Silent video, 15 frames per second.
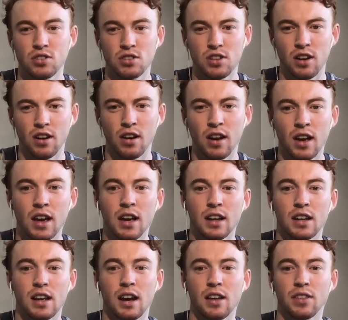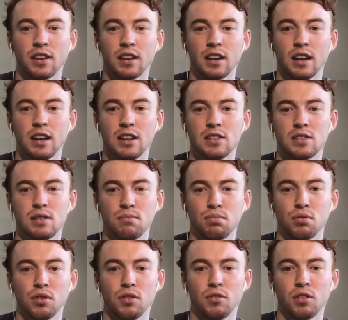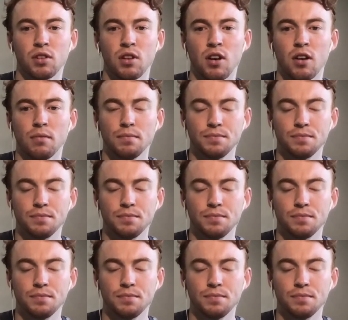So yeah, I think he's improved a lot.